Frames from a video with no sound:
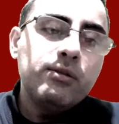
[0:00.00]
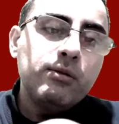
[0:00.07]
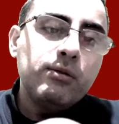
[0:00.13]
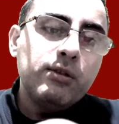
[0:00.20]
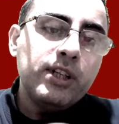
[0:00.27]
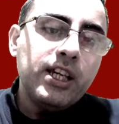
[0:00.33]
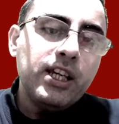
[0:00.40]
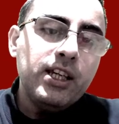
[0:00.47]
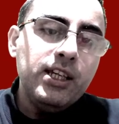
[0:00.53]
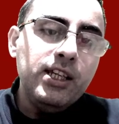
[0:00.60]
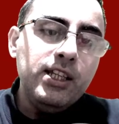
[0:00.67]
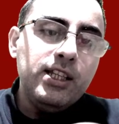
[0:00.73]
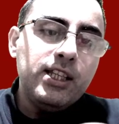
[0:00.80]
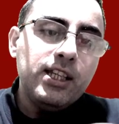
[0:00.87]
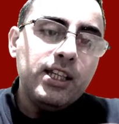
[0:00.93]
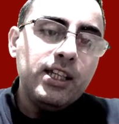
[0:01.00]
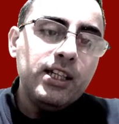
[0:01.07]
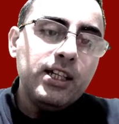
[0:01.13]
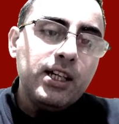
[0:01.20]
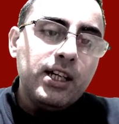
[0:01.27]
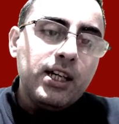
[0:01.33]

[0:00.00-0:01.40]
during eating,